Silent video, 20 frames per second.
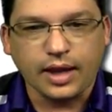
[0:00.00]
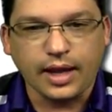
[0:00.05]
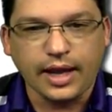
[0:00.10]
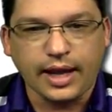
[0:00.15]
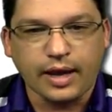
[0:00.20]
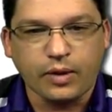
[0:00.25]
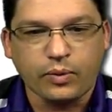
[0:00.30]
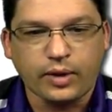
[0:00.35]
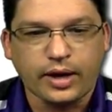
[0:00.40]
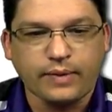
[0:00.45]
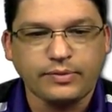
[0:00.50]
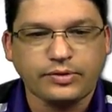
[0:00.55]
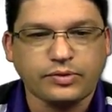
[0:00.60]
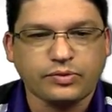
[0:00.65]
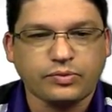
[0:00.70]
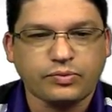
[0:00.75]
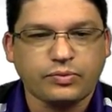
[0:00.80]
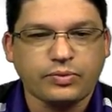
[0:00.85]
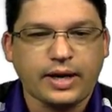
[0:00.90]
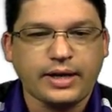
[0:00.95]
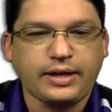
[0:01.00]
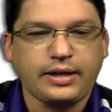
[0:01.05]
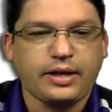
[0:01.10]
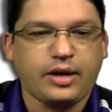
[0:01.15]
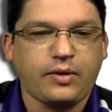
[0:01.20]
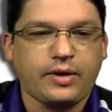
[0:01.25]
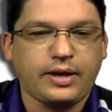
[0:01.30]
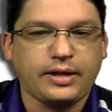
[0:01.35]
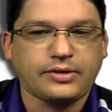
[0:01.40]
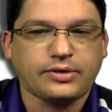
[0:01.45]
And when I'm ready to
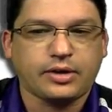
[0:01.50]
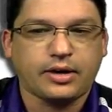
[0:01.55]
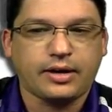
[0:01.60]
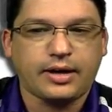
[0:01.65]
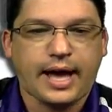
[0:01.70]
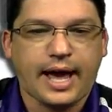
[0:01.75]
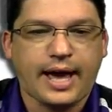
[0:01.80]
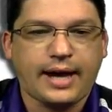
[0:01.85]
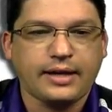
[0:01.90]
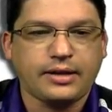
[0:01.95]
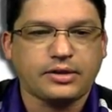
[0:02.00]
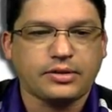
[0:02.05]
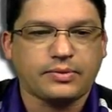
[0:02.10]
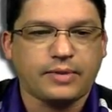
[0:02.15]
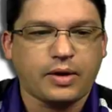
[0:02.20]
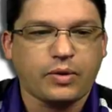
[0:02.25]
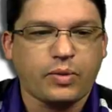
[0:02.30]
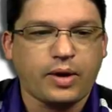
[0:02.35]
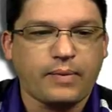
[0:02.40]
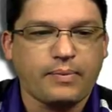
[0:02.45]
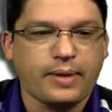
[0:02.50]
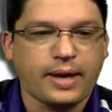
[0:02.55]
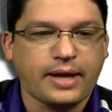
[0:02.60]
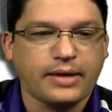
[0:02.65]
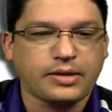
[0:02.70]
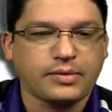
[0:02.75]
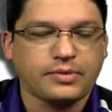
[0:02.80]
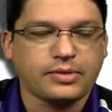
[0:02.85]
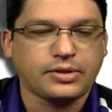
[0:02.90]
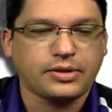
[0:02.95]
go in and start adding to my web
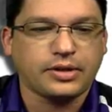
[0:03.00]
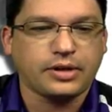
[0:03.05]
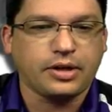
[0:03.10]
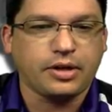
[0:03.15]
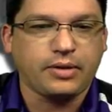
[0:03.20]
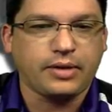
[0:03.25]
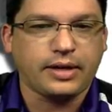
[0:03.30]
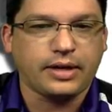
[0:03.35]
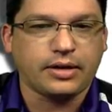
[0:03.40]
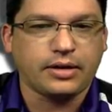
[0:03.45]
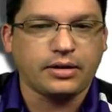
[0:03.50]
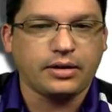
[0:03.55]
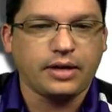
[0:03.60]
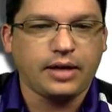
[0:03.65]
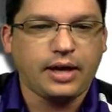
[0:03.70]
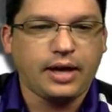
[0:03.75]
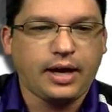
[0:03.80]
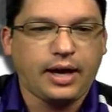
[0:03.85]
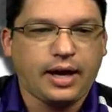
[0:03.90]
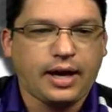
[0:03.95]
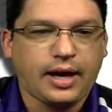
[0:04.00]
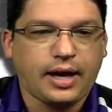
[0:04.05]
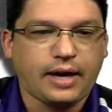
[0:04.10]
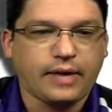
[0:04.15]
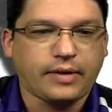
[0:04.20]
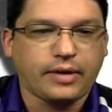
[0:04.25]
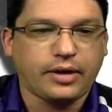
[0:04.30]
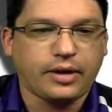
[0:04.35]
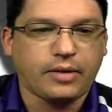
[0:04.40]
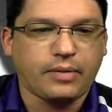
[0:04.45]
page, I'm just going to go here and
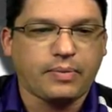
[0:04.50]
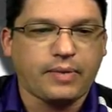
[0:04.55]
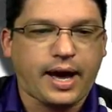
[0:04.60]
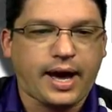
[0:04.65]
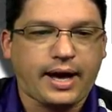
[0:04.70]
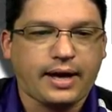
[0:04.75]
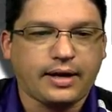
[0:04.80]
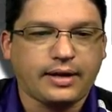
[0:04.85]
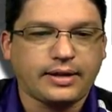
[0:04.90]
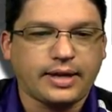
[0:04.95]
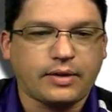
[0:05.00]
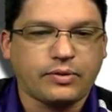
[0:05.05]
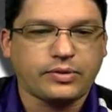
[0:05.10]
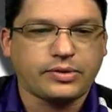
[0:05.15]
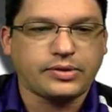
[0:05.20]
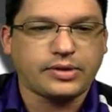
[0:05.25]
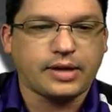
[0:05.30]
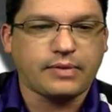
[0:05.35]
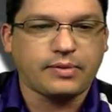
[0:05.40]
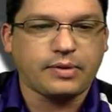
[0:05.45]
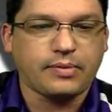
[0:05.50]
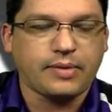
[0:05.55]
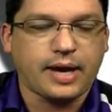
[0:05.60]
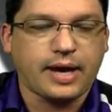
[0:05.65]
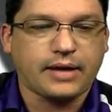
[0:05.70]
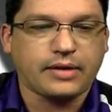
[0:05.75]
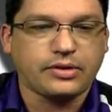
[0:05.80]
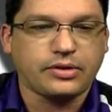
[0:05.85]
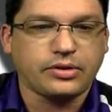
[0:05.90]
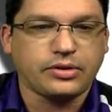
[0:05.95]
I'm going to go back, and that will send me
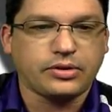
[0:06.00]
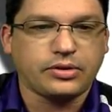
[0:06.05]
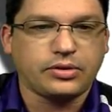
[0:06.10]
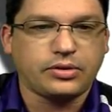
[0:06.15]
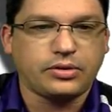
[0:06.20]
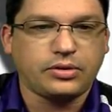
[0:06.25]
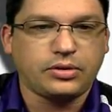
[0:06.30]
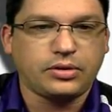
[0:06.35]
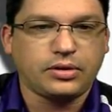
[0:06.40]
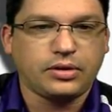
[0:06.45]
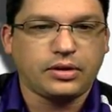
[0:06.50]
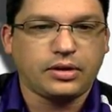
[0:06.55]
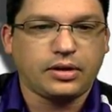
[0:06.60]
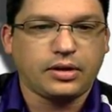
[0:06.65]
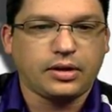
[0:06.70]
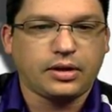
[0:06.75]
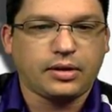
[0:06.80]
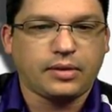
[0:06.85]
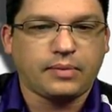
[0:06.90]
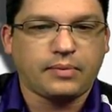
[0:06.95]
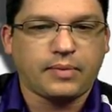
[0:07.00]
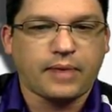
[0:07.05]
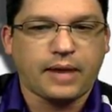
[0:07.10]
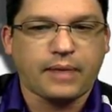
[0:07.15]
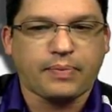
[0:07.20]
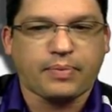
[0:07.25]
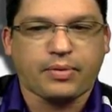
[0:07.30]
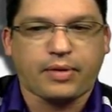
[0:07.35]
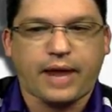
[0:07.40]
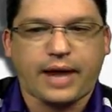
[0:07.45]
back to my
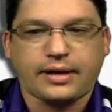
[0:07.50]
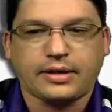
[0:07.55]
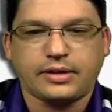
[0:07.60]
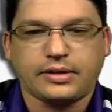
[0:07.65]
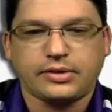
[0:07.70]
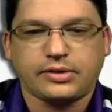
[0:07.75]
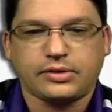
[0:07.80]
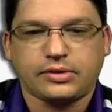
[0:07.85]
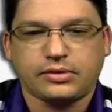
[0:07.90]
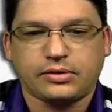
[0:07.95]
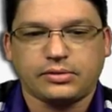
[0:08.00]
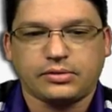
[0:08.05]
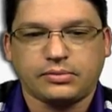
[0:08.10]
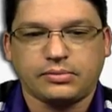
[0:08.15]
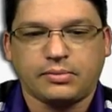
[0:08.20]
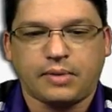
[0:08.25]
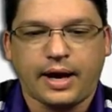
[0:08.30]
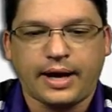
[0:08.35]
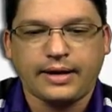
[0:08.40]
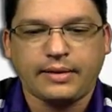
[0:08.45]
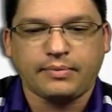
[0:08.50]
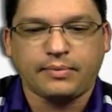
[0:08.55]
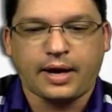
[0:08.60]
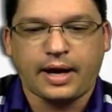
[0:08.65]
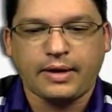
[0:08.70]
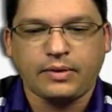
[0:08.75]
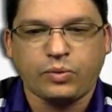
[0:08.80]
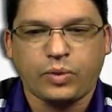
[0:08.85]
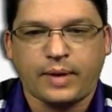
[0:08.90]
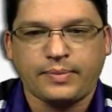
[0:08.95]
practice, my,
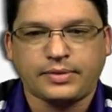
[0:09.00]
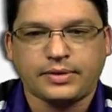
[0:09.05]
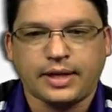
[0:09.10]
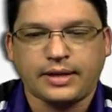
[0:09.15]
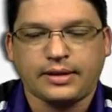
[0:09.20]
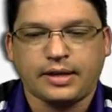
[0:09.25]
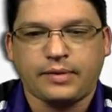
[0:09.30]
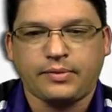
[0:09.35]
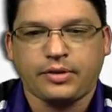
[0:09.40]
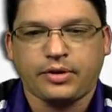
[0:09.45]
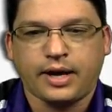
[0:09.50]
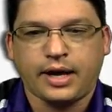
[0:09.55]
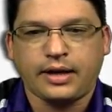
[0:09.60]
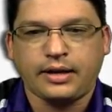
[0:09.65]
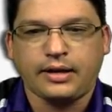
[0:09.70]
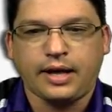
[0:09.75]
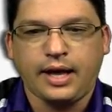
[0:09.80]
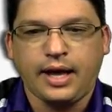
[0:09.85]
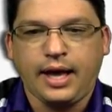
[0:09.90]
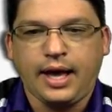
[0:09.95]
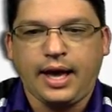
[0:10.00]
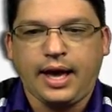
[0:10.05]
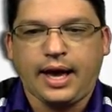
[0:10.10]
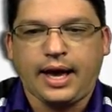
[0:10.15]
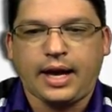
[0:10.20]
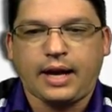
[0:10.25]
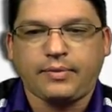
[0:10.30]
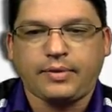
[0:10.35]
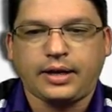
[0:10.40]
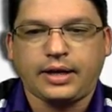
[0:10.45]
my website that I'm creating,
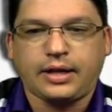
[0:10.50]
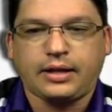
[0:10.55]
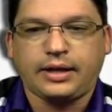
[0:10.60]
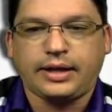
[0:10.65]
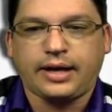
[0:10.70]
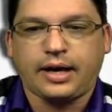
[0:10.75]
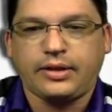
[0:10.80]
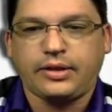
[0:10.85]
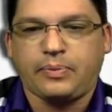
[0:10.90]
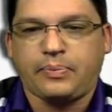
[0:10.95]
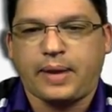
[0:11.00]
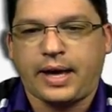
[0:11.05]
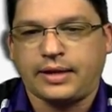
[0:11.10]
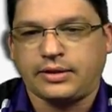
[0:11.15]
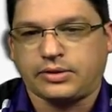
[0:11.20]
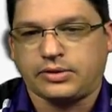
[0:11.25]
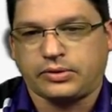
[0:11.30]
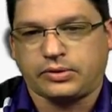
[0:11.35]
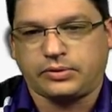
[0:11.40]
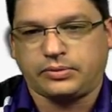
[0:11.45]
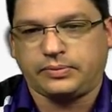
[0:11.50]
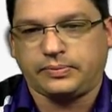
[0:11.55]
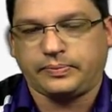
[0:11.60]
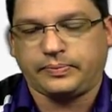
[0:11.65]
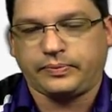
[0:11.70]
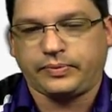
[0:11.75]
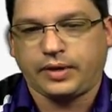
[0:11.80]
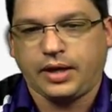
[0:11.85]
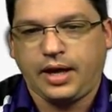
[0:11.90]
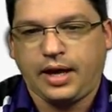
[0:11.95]
and I'm going to click on the pencil.
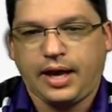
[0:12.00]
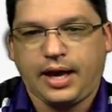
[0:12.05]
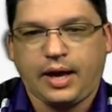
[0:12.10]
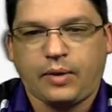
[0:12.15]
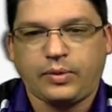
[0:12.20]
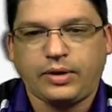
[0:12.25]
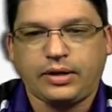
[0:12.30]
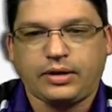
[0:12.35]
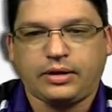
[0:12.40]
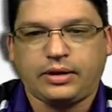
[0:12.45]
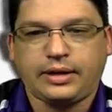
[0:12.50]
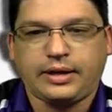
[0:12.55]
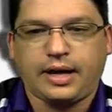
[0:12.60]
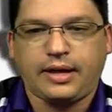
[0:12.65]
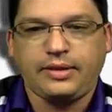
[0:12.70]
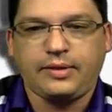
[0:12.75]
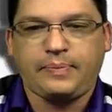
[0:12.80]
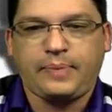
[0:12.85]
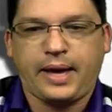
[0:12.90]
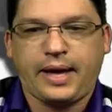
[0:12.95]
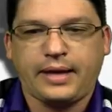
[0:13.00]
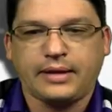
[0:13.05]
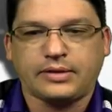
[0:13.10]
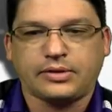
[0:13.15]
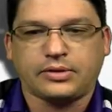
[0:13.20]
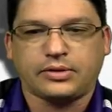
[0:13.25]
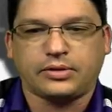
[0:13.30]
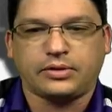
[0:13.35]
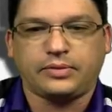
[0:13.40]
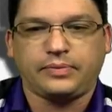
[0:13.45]
And when you click on the
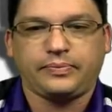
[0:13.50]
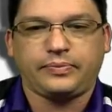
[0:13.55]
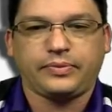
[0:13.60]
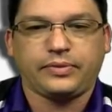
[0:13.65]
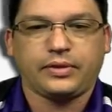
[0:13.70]
pencil,